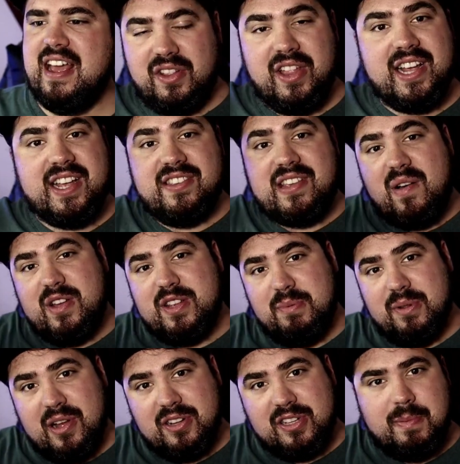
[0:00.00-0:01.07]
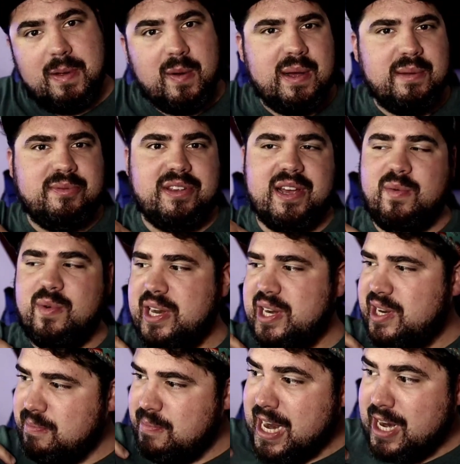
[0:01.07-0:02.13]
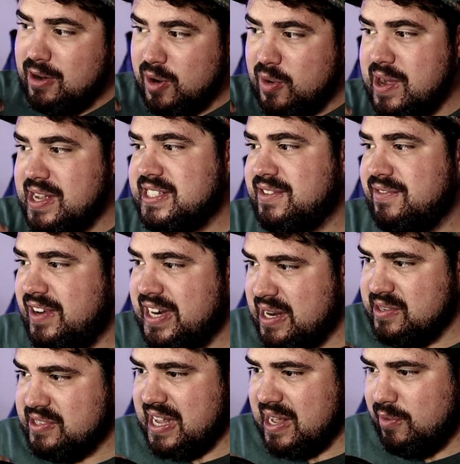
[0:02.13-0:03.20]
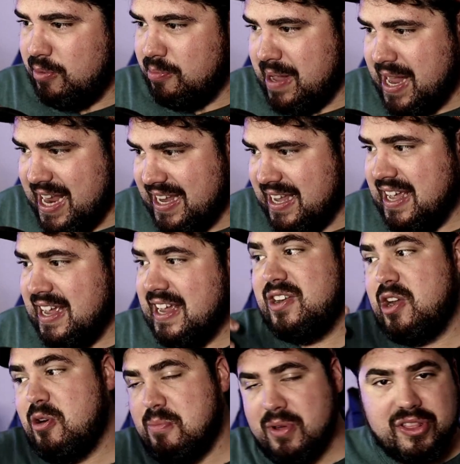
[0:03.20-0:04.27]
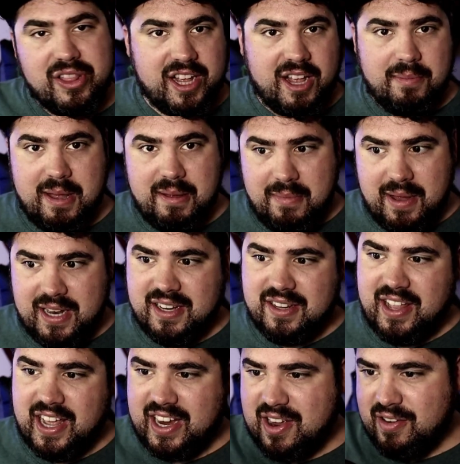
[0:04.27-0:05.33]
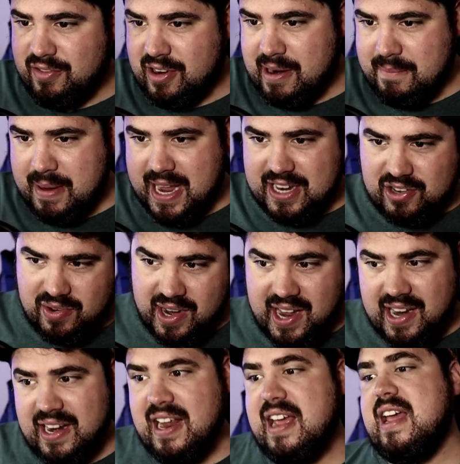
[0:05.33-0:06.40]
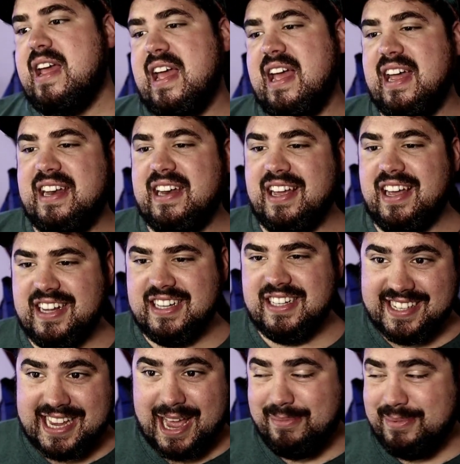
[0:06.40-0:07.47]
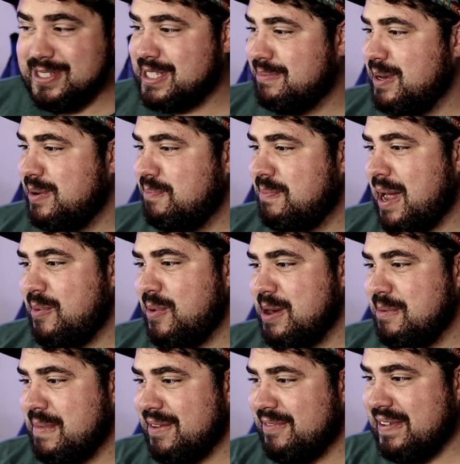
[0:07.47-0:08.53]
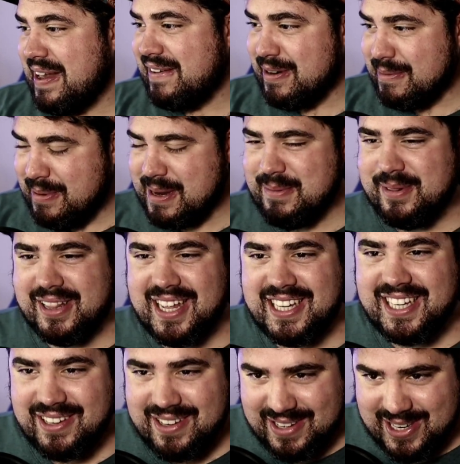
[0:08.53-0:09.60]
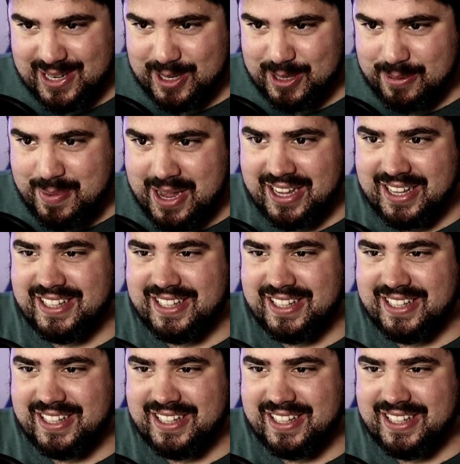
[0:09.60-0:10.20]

The link is always below to my website where you can make requests of videos I will make. No monthly commitment like over on Patreon. And this happens to be by one of my favorite people on YouTube.